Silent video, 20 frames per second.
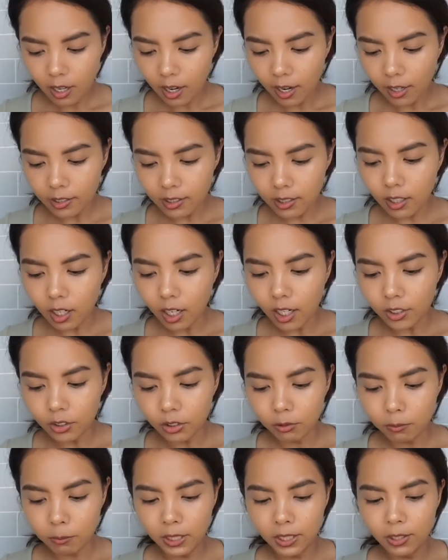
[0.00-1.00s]
has got
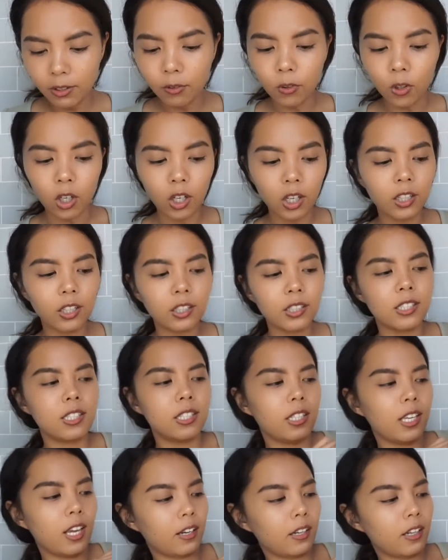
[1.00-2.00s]
to be Raw
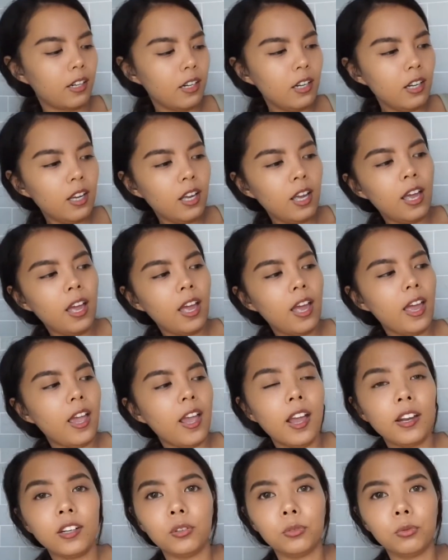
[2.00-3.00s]
Sienna
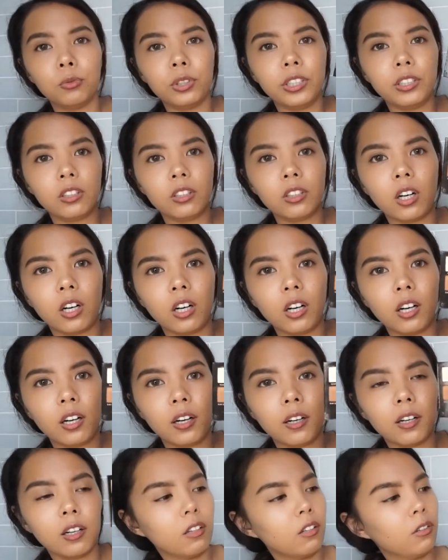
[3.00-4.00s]
and Real
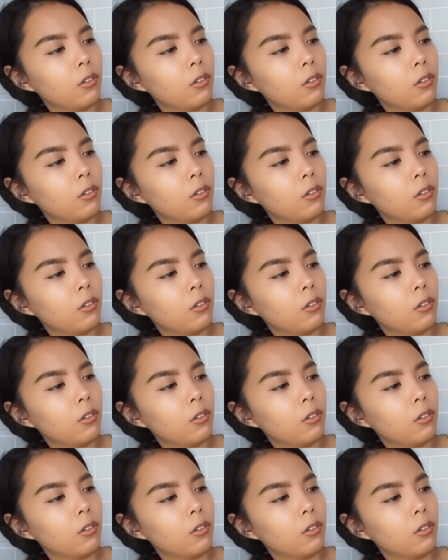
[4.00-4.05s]
Gar.